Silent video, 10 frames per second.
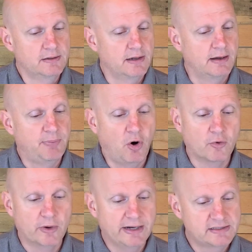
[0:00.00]

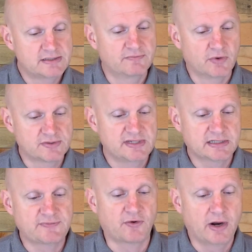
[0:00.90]
Paul writes in verse
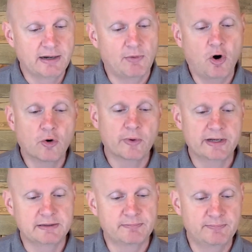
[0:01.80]
6, "For I am already